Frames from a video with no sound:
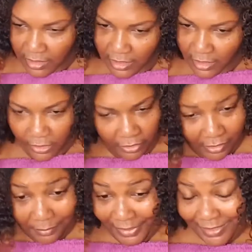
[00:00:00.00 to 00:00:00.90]
get
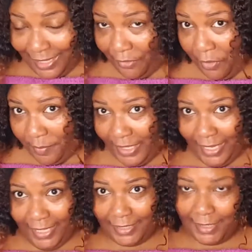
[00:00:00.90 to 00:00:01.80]
curled, but it's not going to
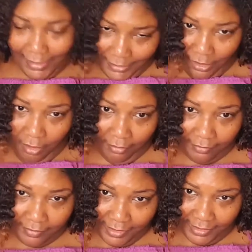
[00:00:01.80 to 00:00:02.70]
be as
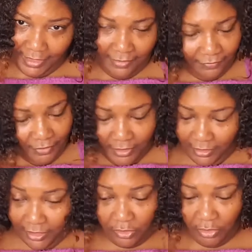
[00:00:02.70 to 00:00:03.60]
long. The length
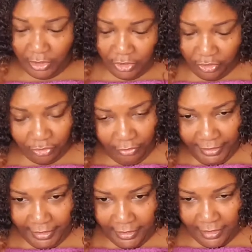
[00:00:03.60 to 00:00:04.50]
is going to
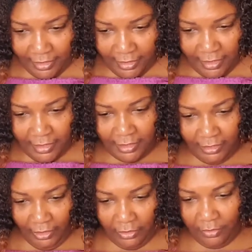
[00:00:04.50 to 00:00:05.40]
shrink.
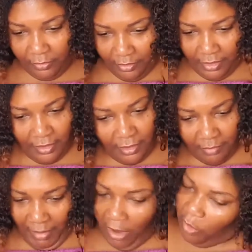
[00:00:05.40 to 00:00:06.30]
So
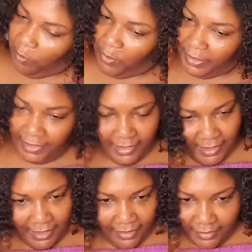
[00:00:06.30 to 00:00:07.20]
my whole point of
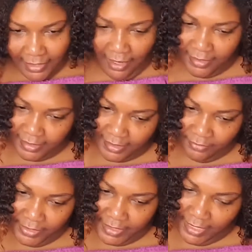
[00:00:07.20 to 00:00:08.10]
this hairstyle is to
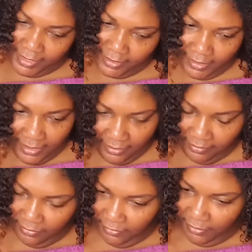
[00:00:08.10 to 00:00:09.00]
retain
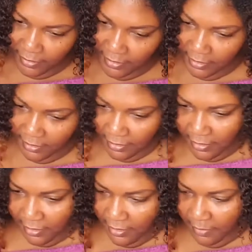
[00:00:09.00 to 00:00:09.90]
length.
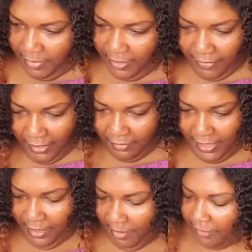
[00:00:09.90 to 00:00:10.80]
But if I don't
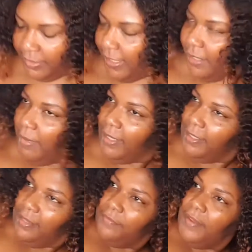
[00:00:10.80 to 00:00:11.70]
care about retaining my
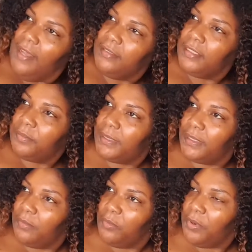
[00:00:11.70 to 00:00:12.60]
length, I'll just put
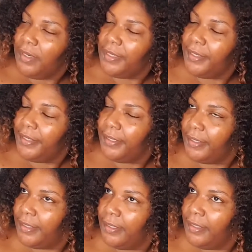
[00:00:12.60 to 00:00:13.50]
some water
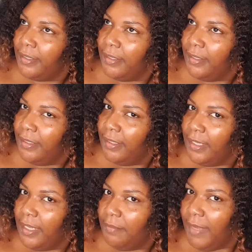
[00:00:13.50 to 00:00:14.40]

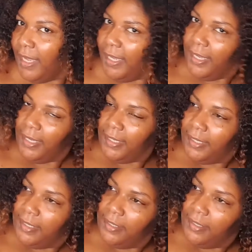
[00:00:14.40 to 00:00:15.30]
in my